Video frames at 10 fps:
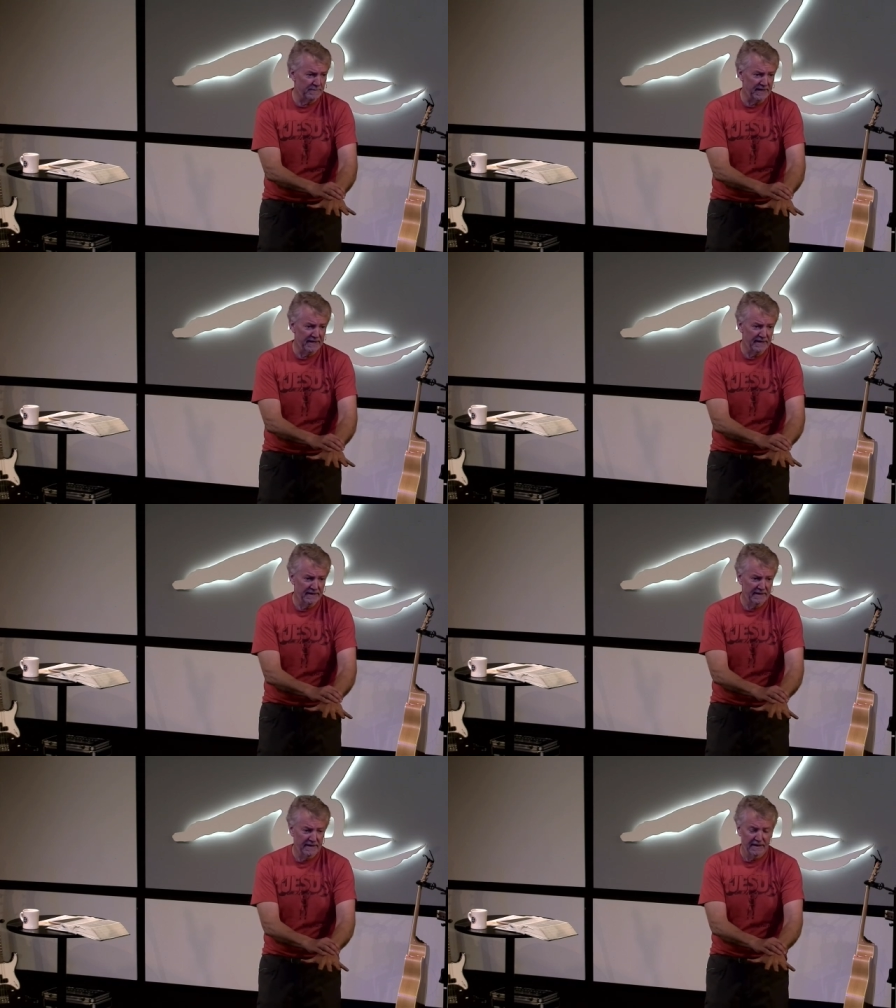me.
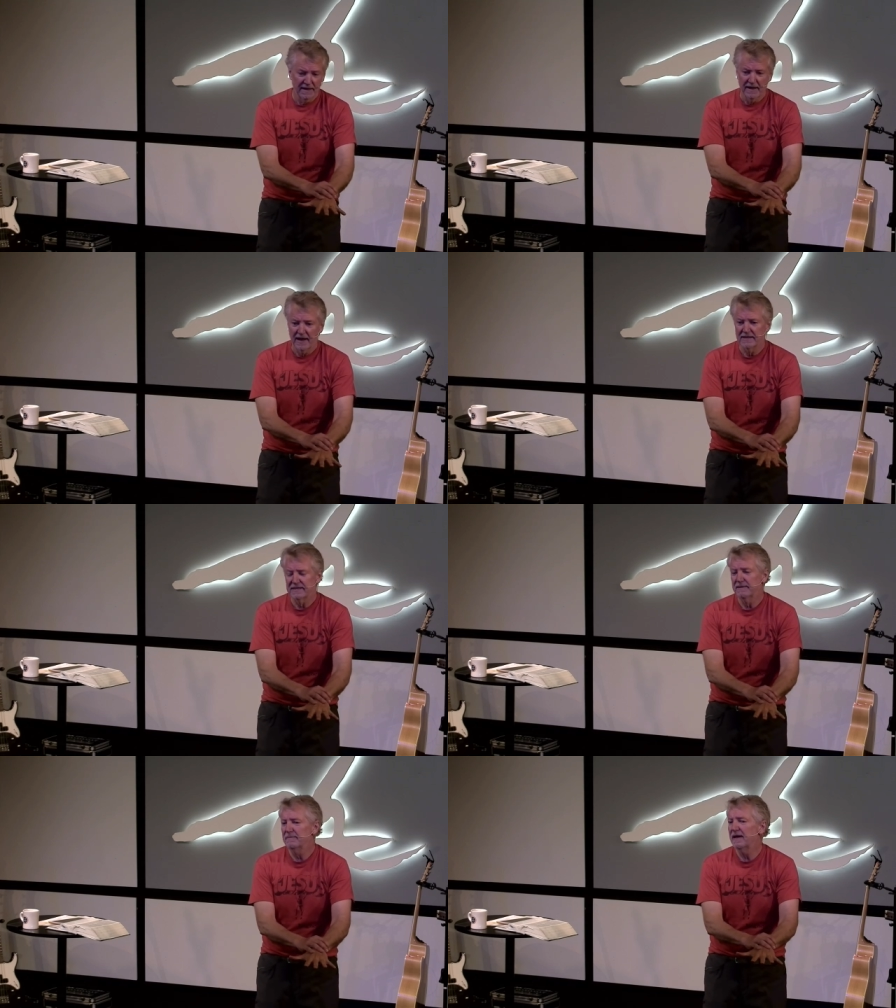And I
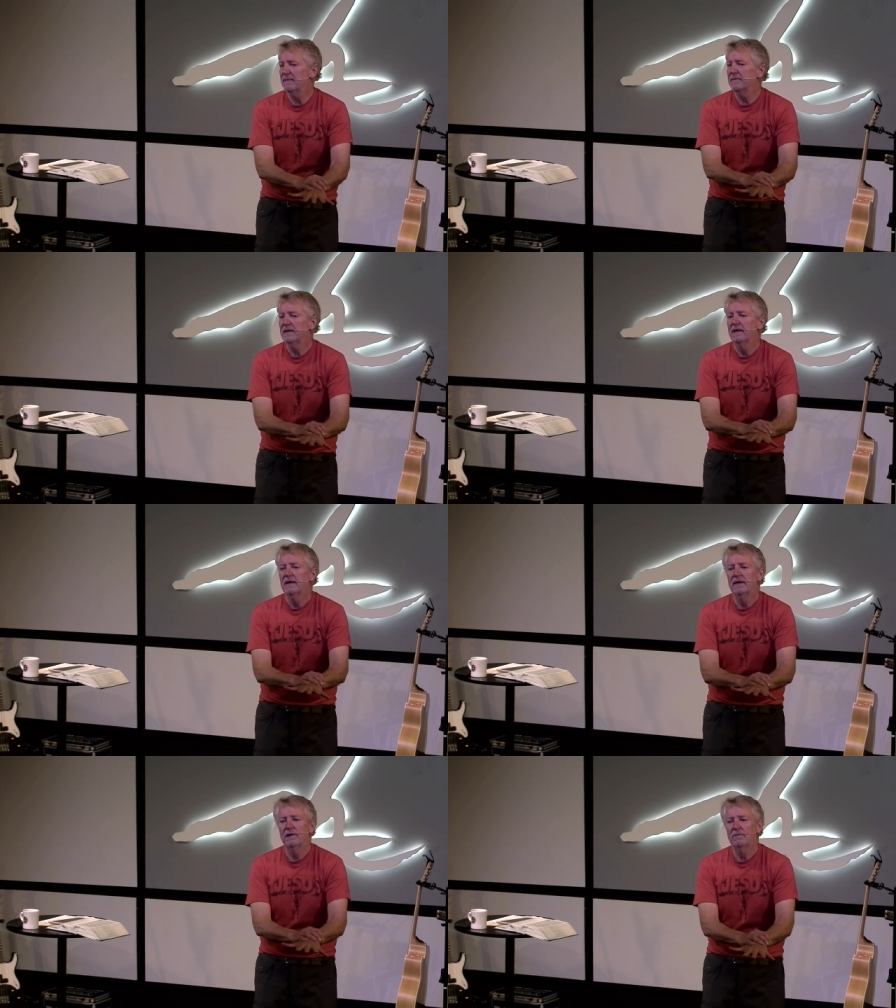said, Mom,
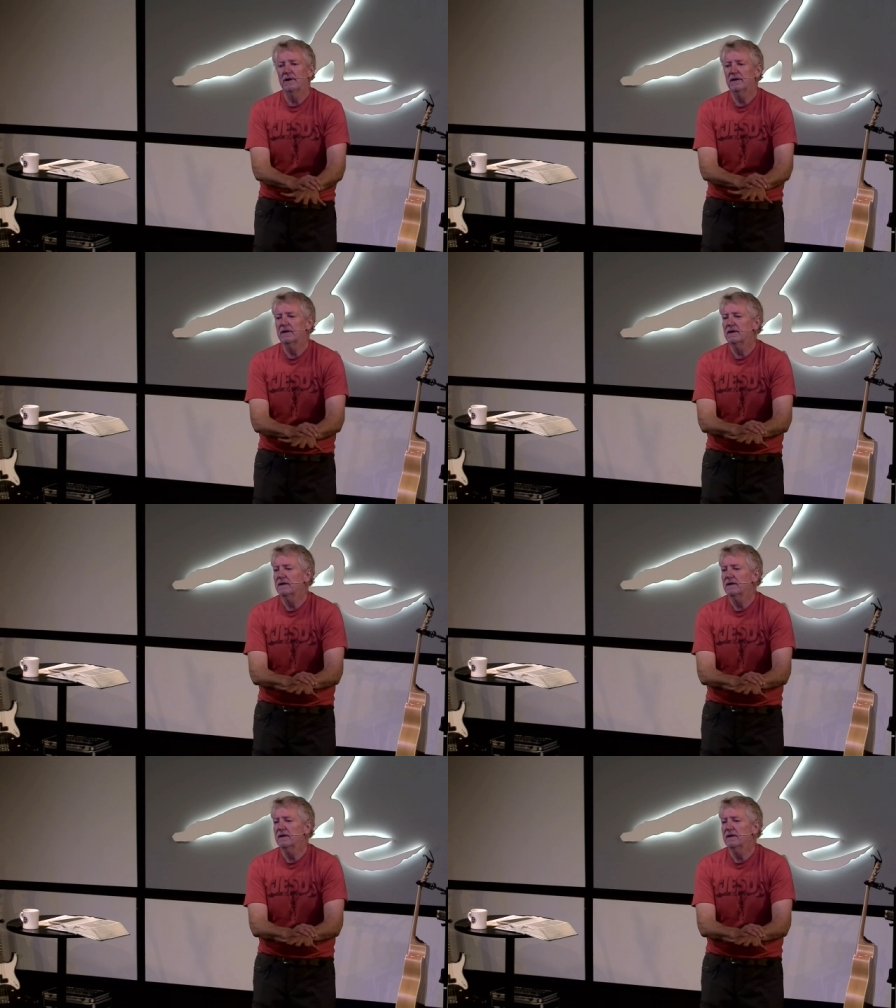you know what?